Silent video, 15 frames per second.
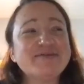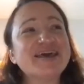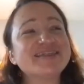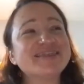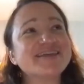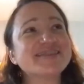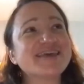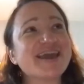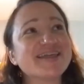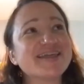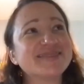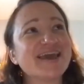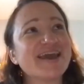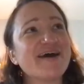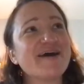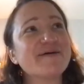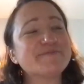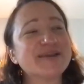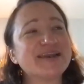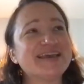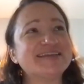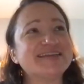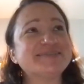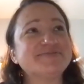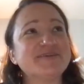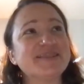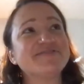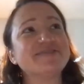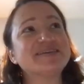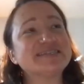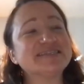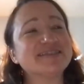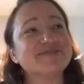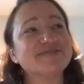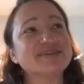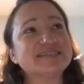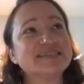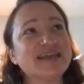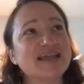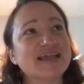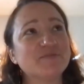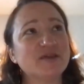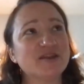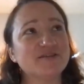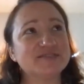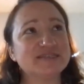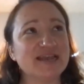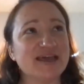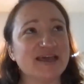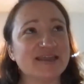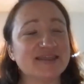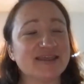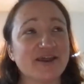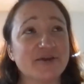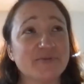I think they, they are pleased. I mean, there is, there is an element of delight there.